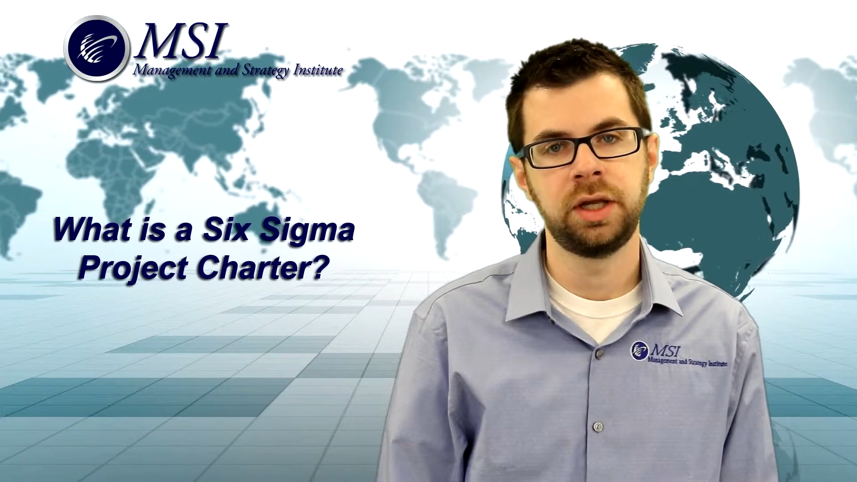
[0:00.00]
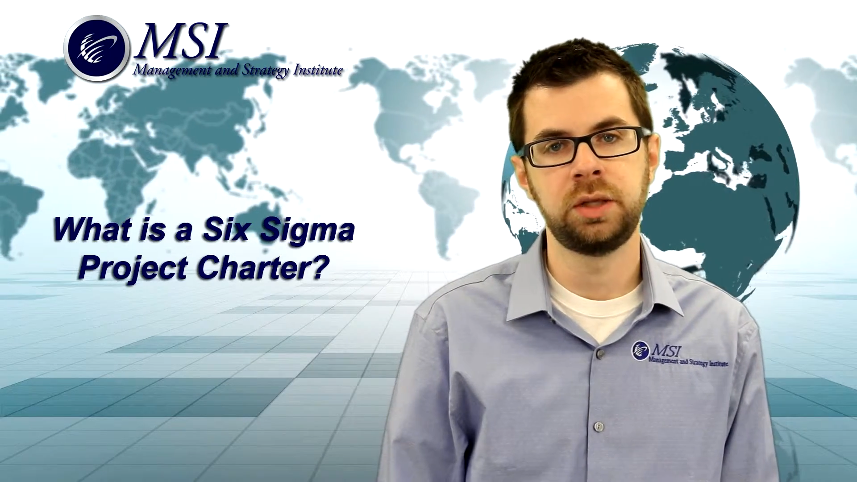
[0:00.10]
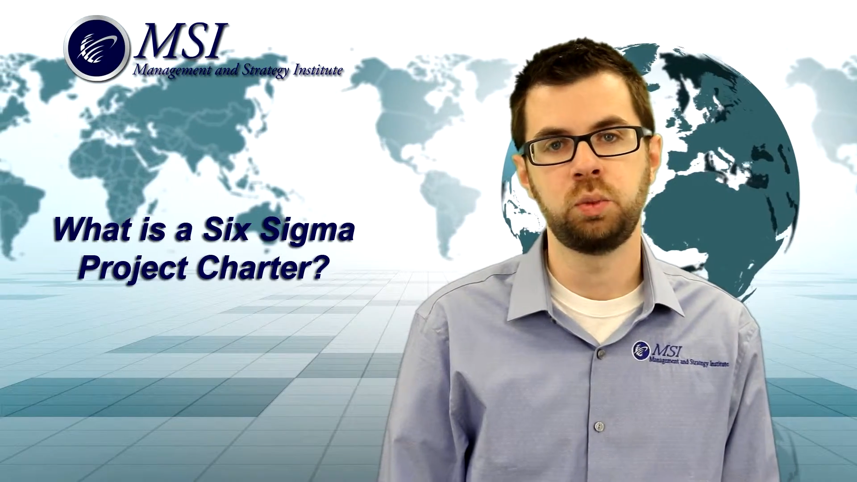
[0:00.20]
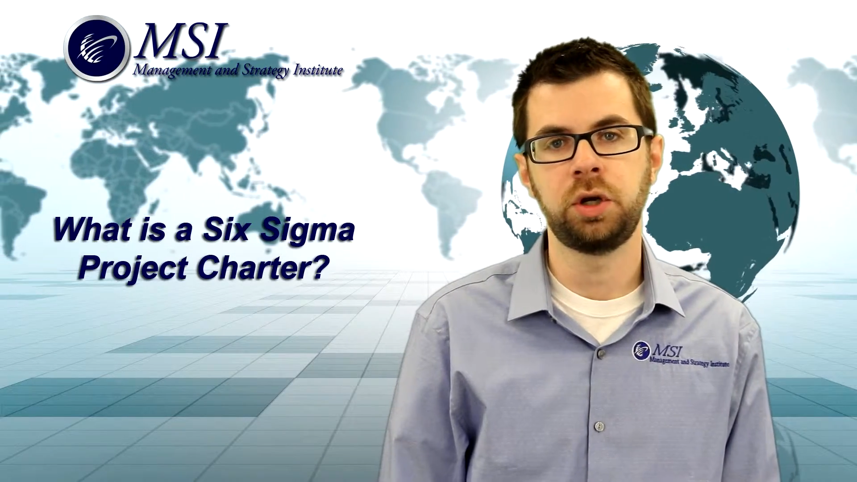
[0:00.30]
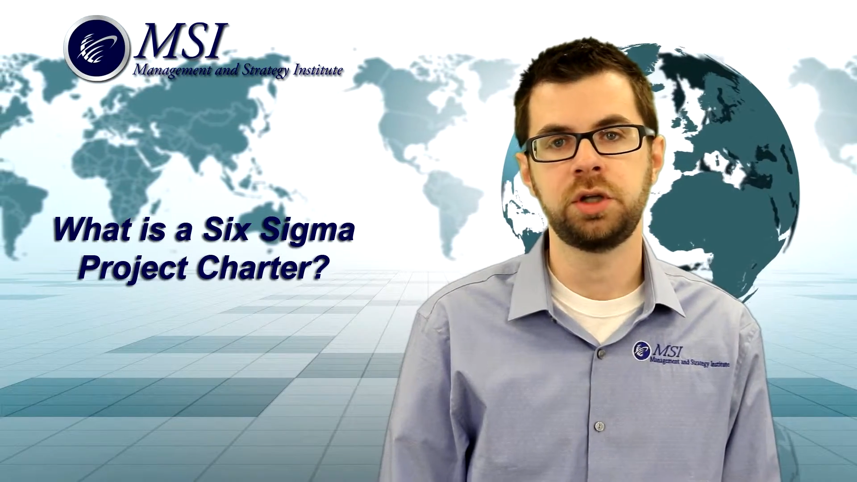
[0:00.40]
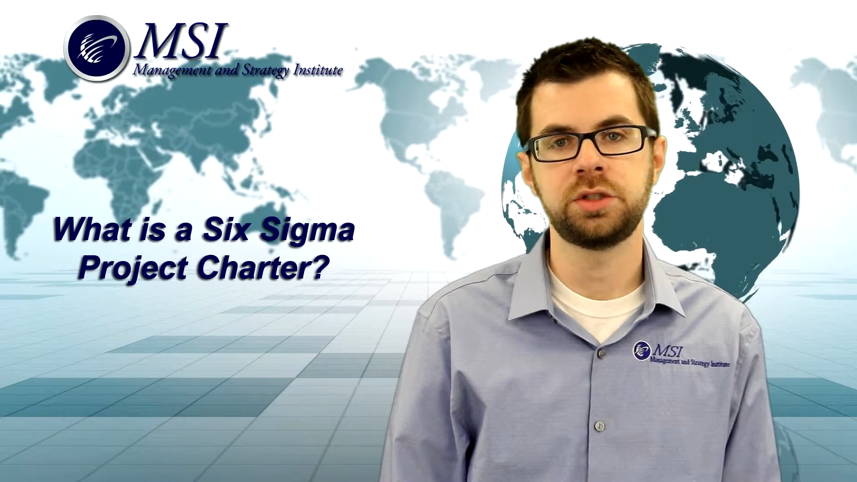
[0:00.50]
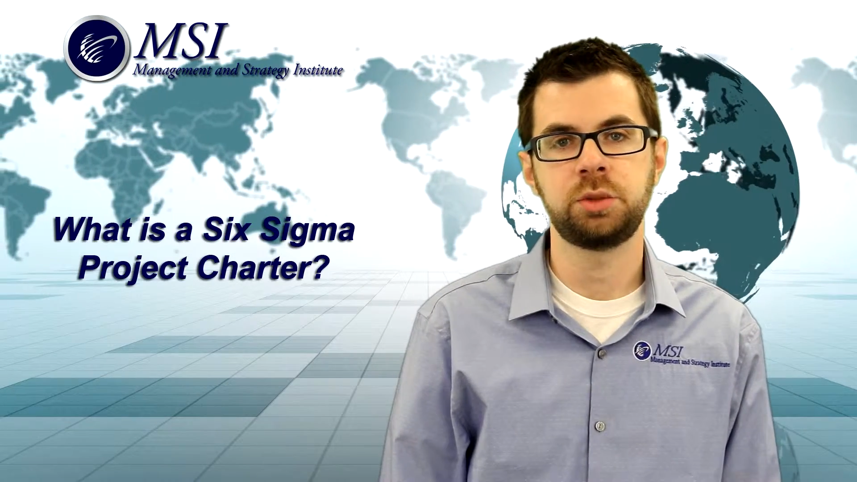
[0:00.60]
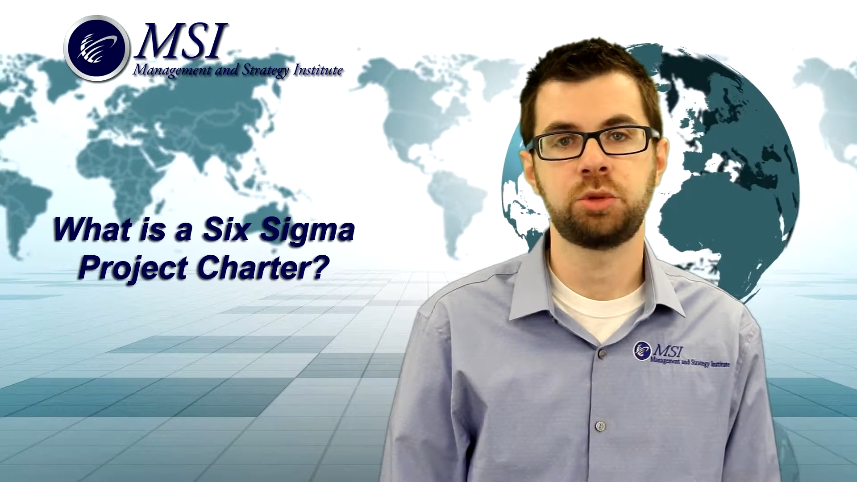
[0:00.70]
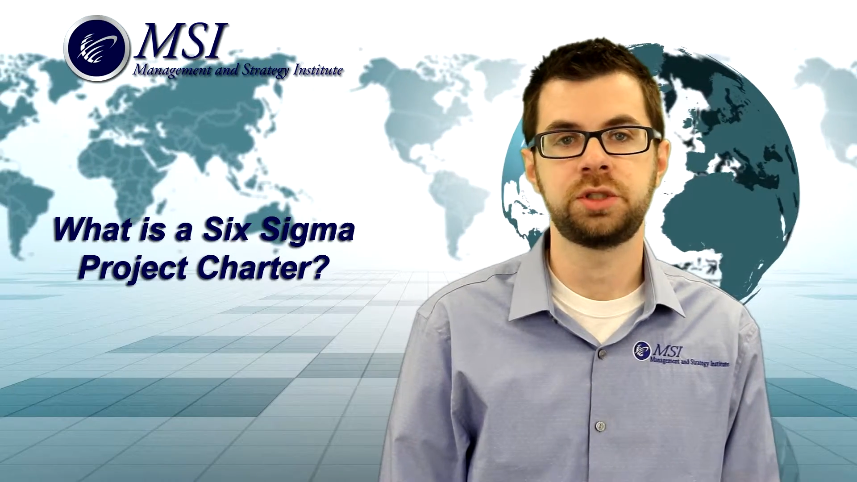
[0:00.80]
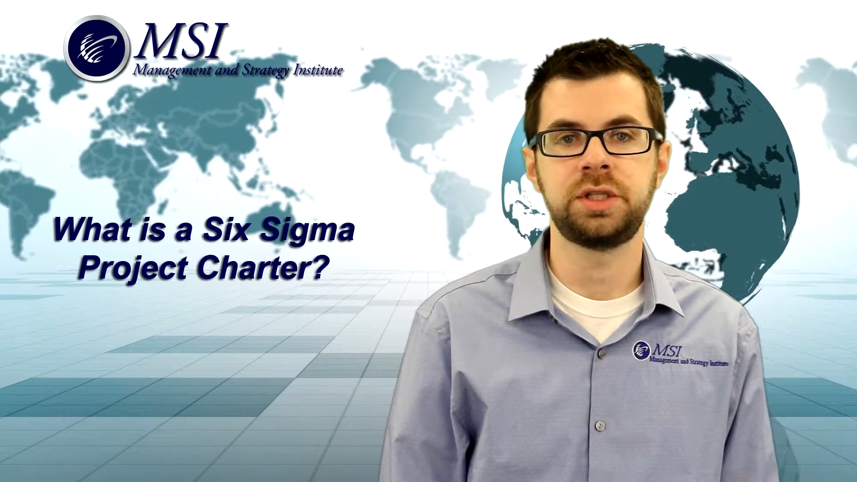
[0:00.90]
and where does the
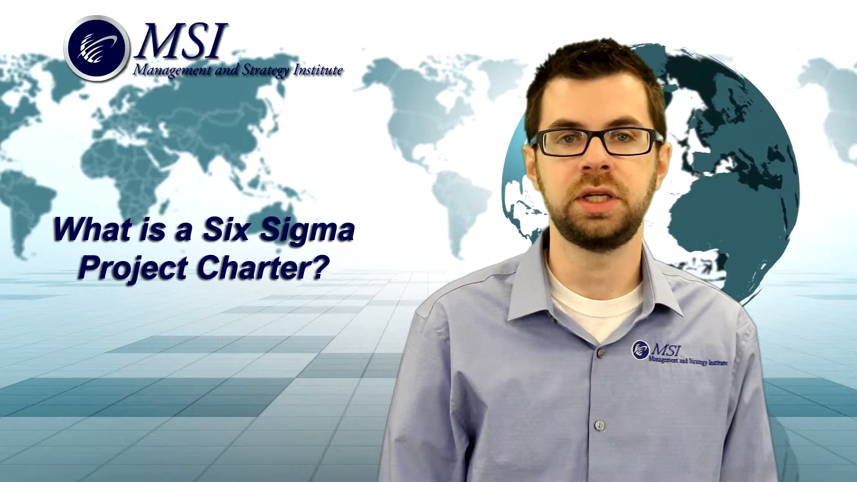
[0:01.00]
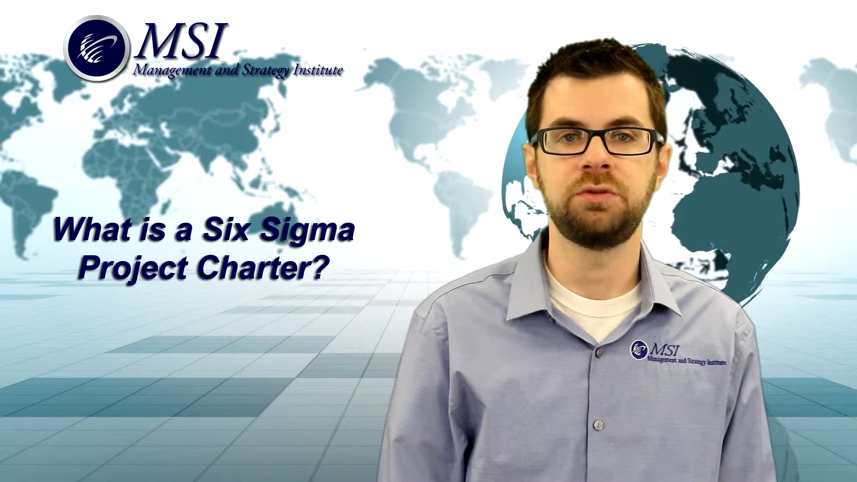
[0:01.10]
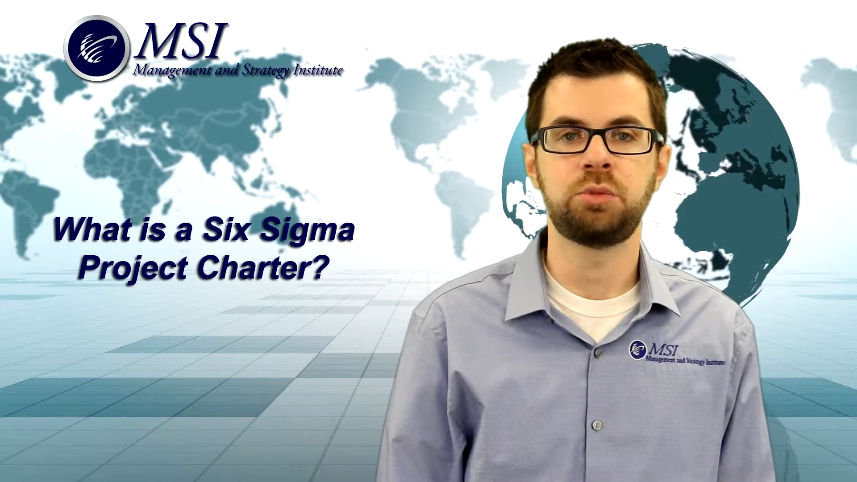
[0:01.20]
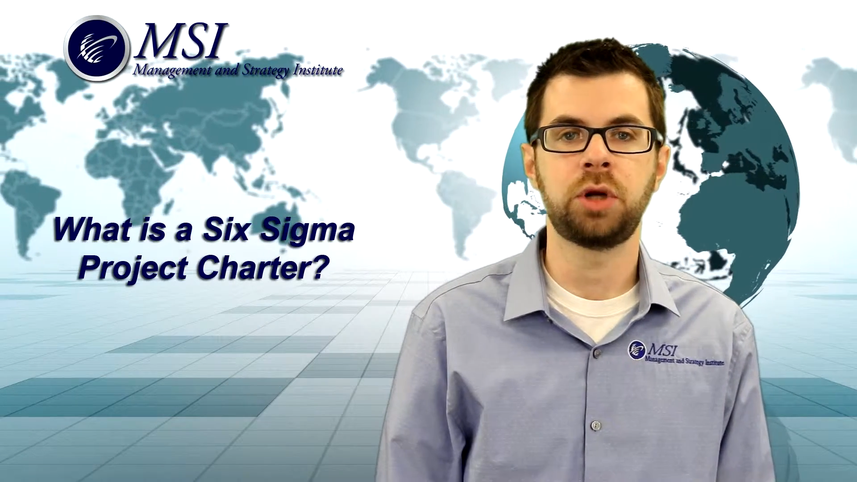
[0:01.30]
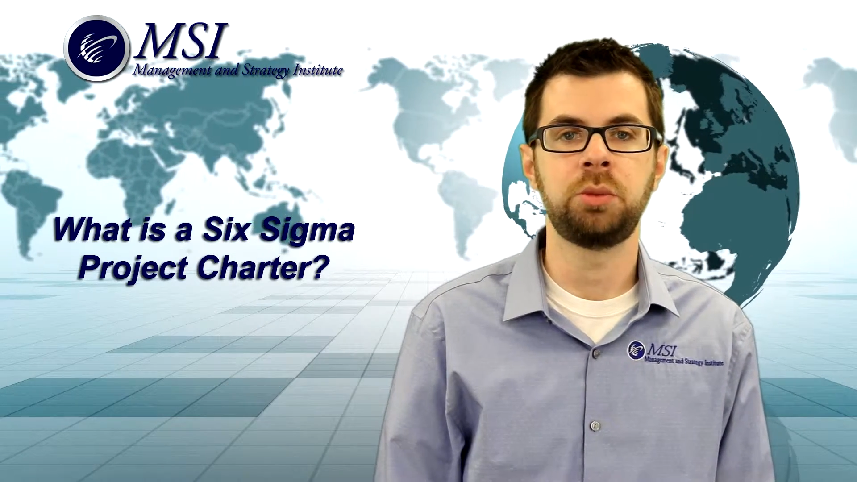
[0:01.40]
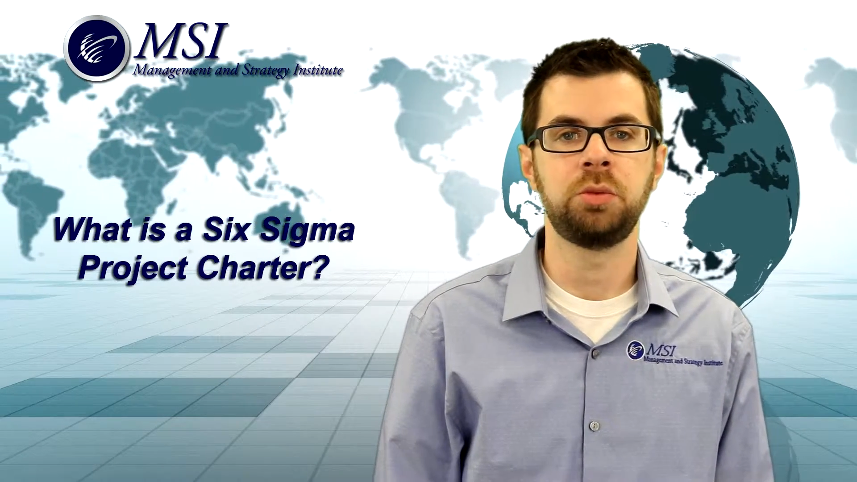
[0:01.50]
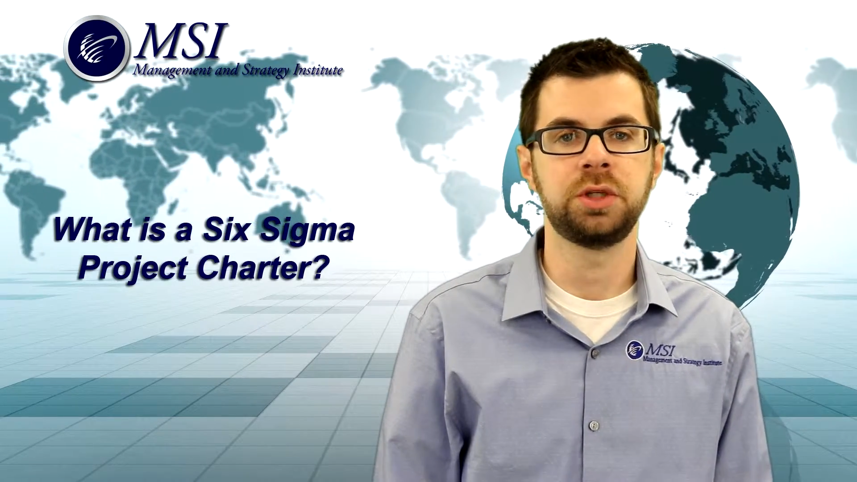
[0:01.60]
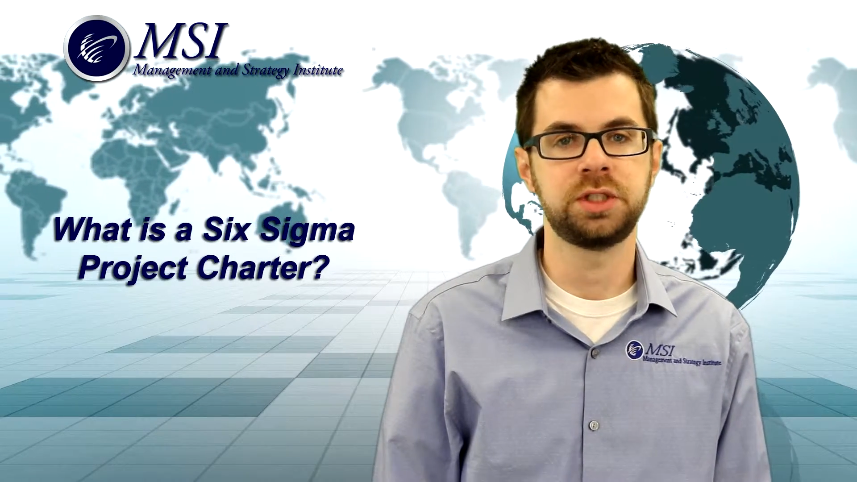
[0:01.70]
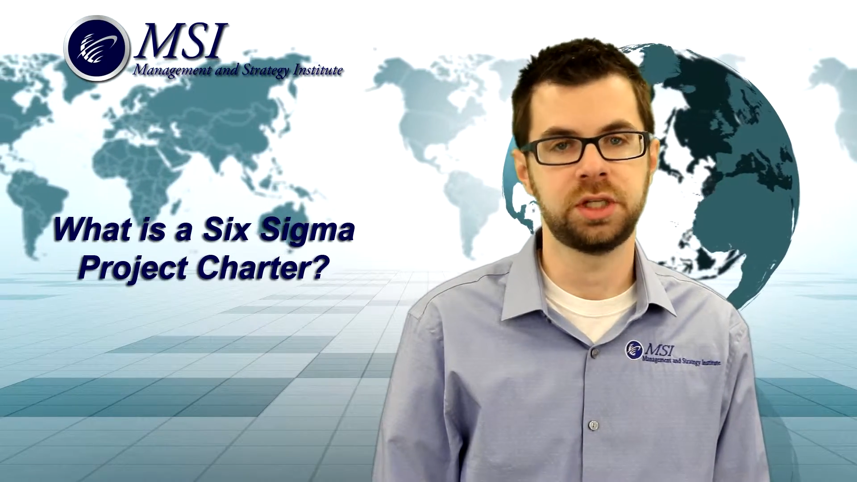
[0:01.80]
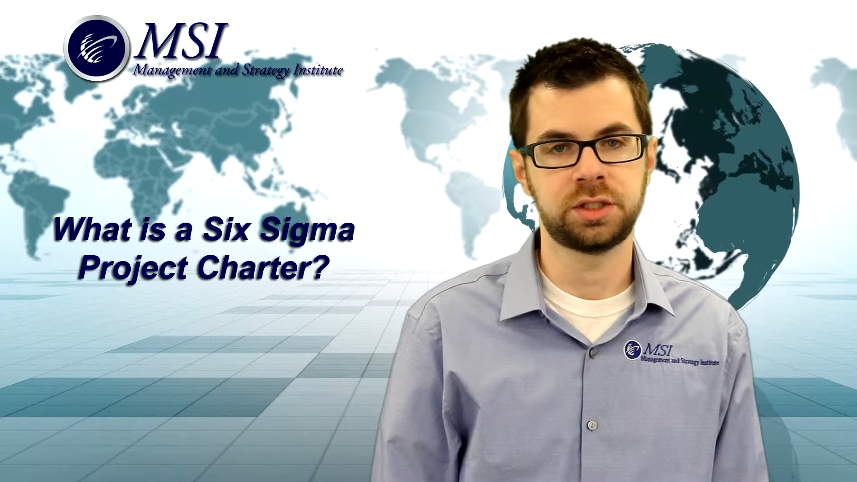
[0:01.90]
perceived problem
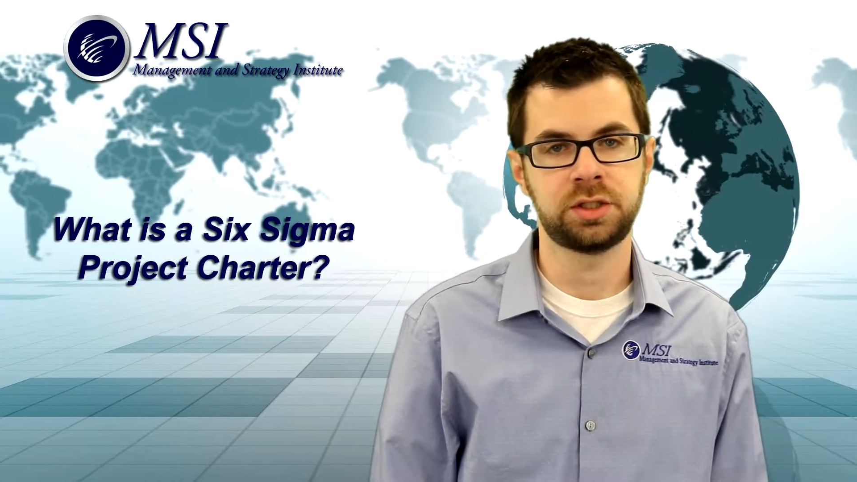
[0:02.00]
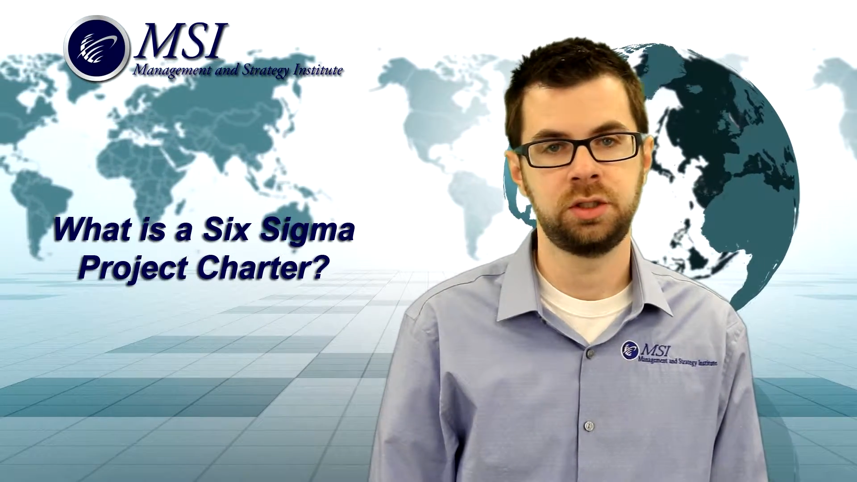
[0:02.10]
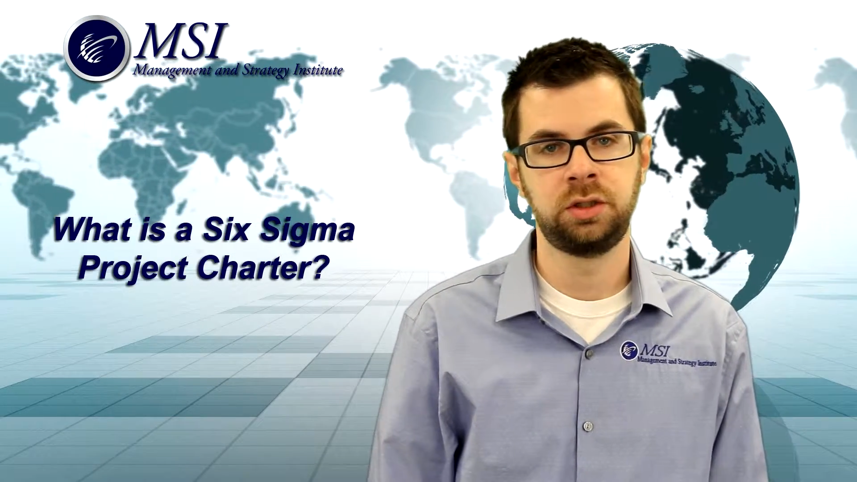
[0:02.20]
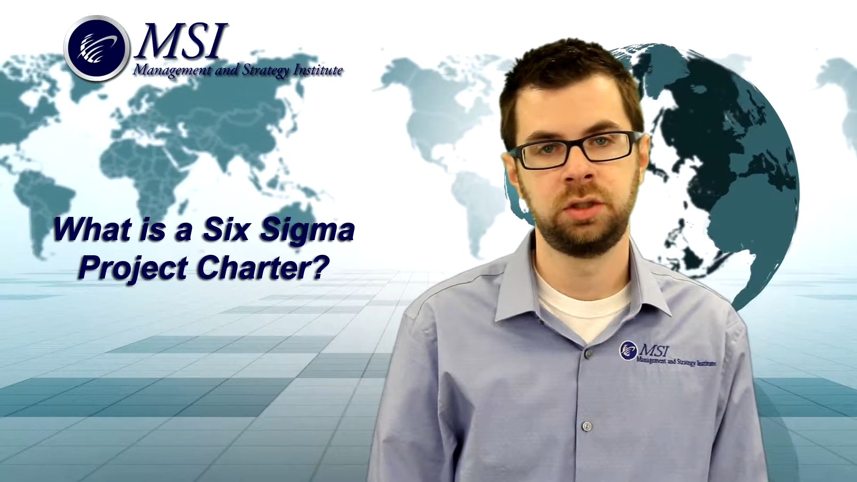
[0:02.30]
exist.